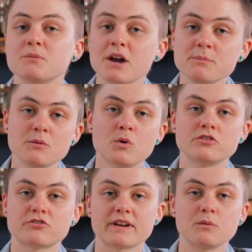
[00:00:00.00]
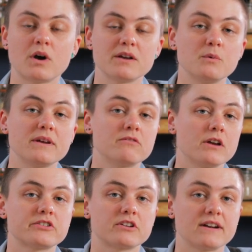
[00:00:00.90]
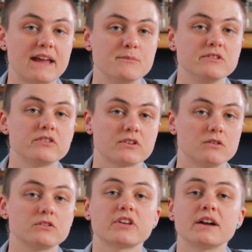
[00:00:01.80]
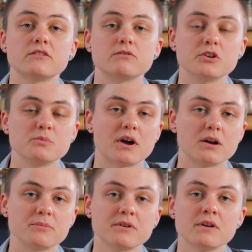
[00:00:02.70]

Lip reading: might be wondering why we roast our lemons alongside the rhubarb.